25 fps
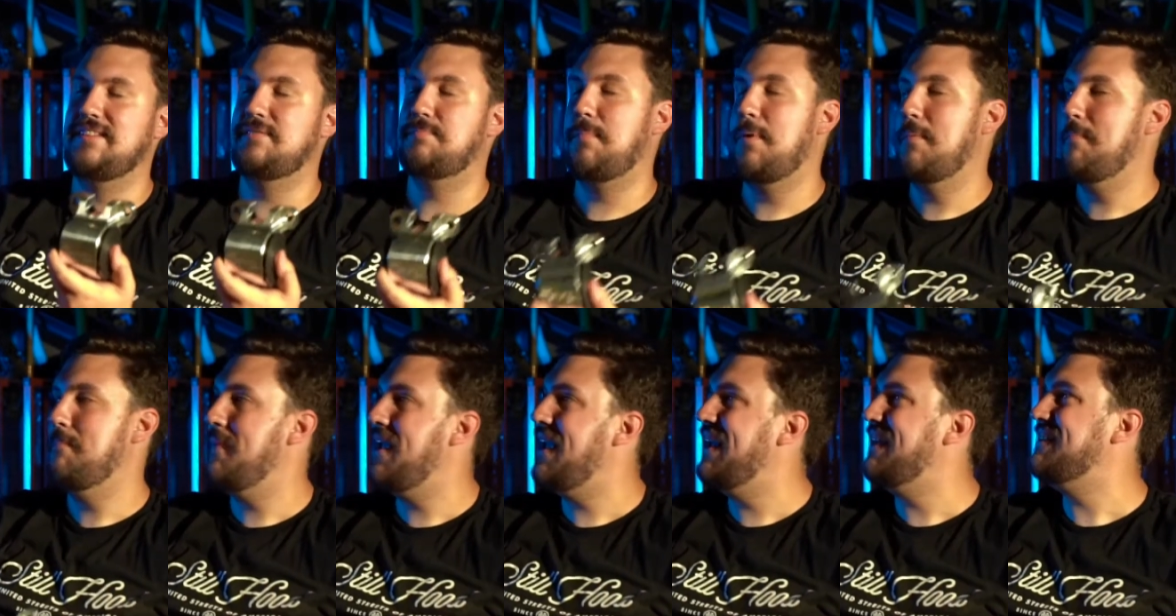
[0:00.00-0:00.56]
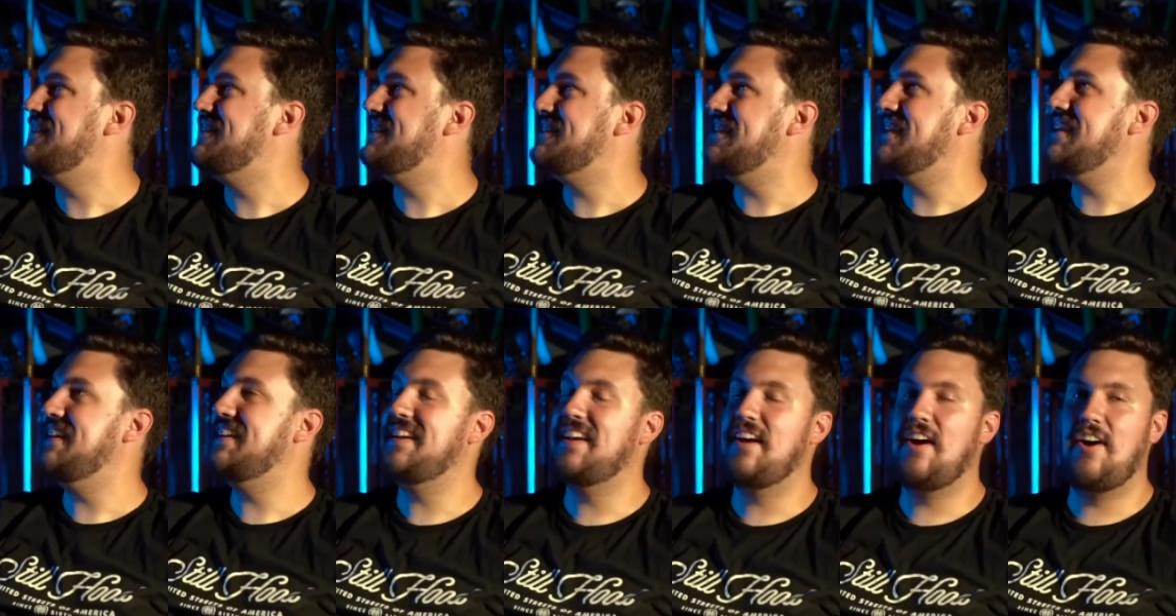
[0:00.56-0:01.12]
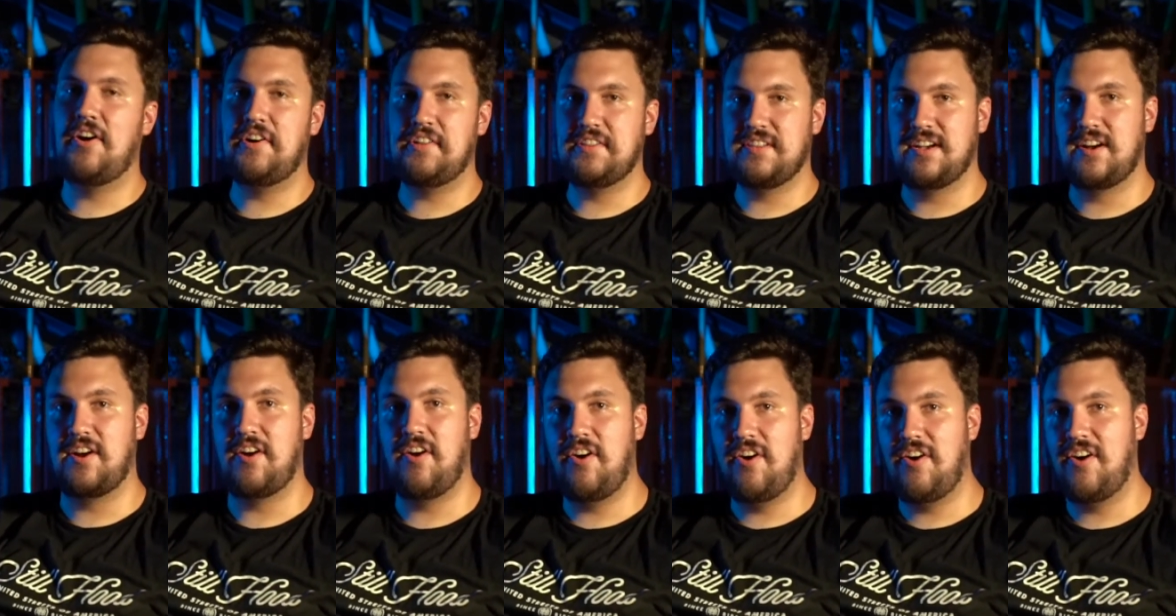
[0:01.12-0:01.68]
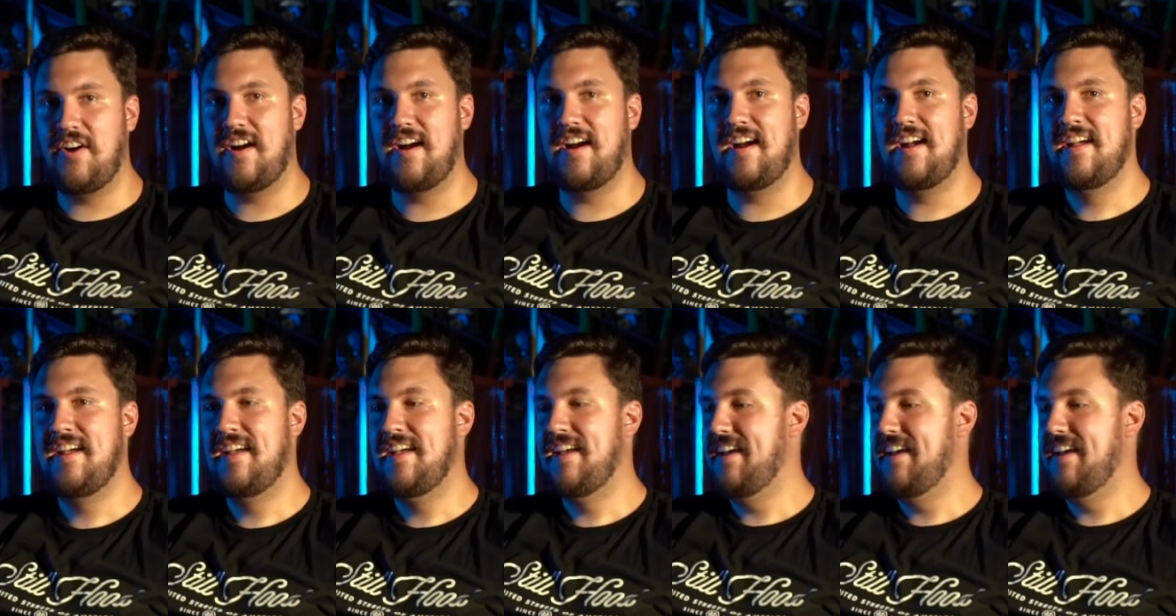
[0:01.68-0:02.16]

but man, seeing it on the car